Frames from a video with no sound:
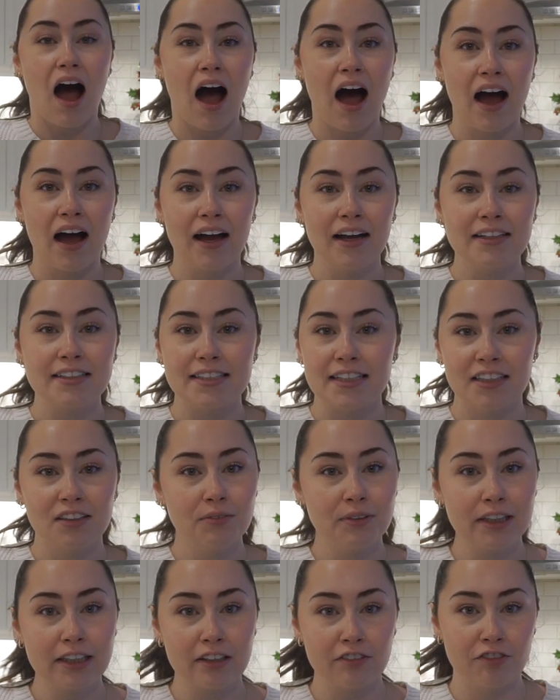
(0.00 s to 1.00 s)
I didn't
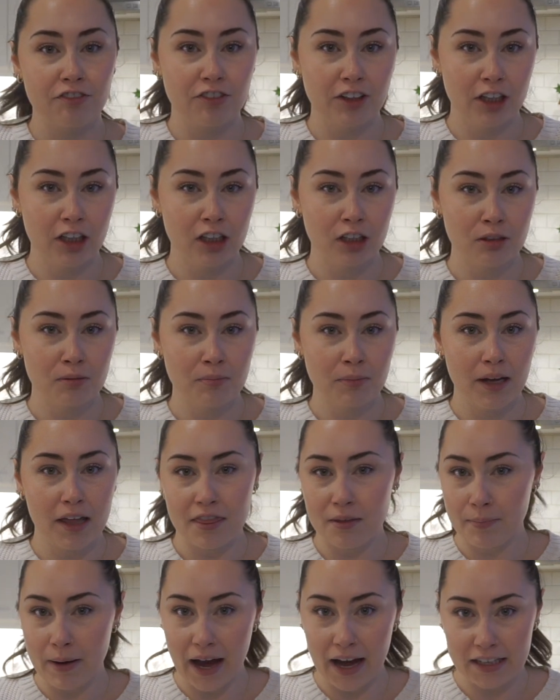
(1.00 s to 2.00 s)
really film
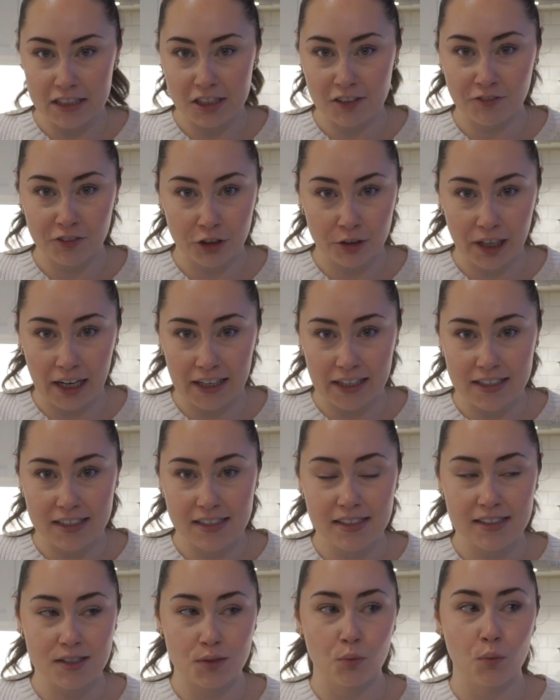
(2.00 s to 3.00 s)
the past few
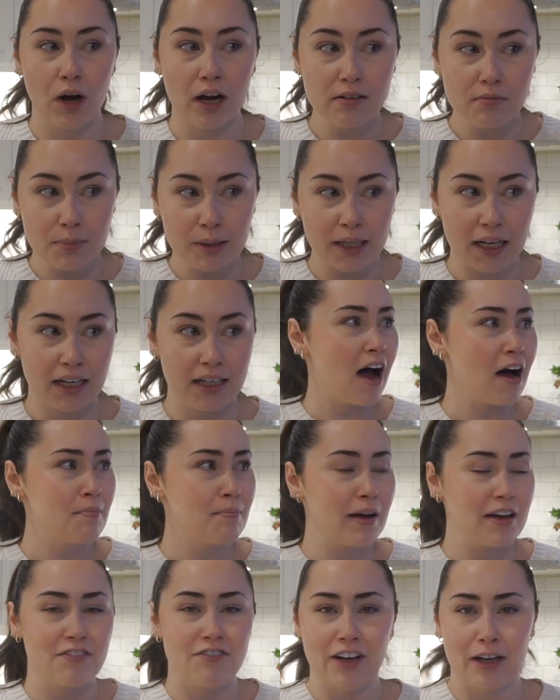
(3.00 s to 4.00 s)
days, one because
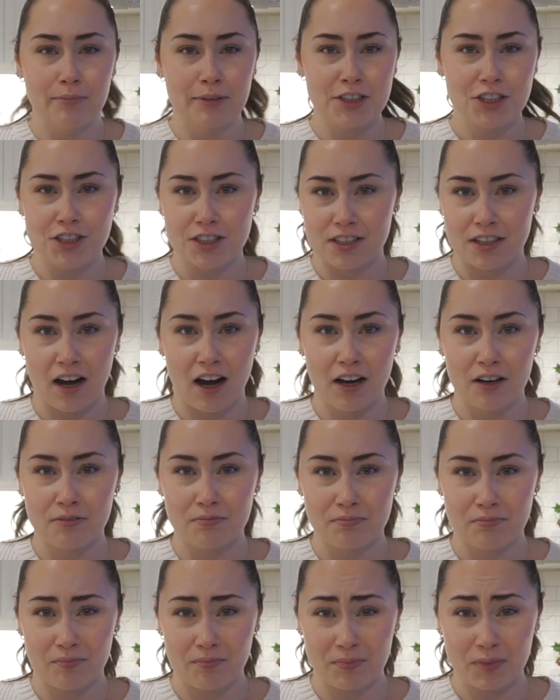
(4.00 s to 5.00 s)
my family just got
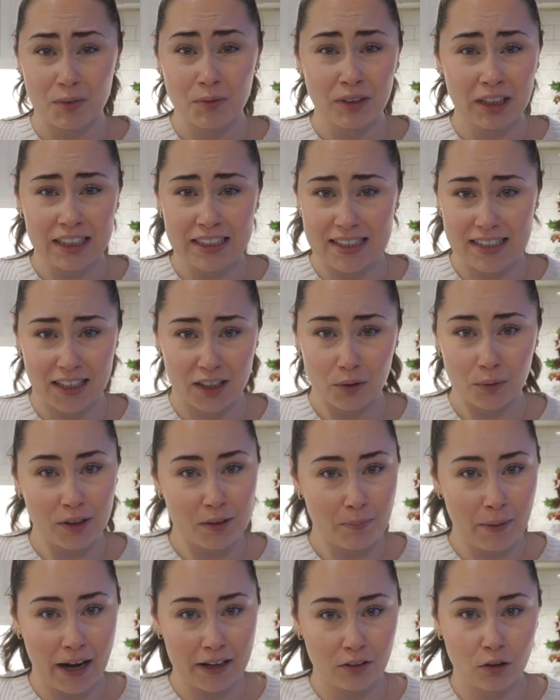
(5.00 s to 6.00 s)
really sick
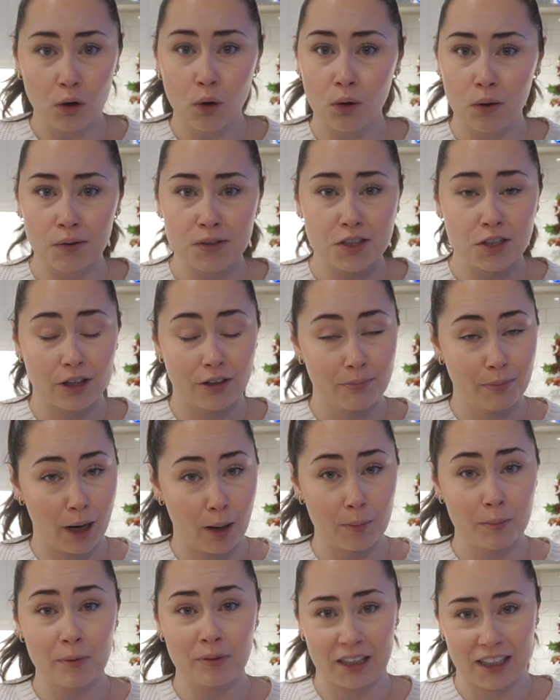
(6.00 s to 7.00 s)
with bad colds. You can
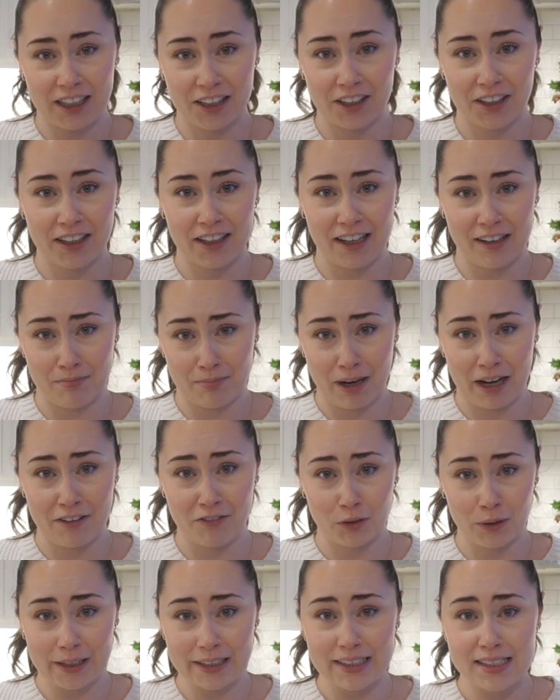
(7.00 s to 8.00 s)
probably hear it in my
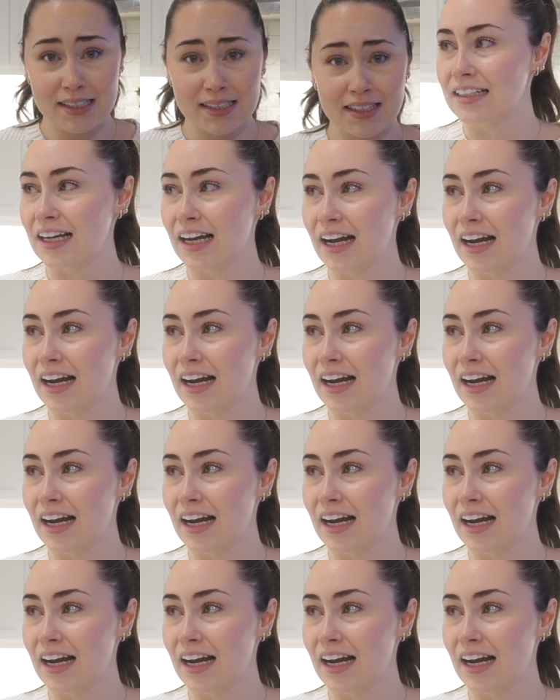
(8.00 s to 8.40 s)
voice.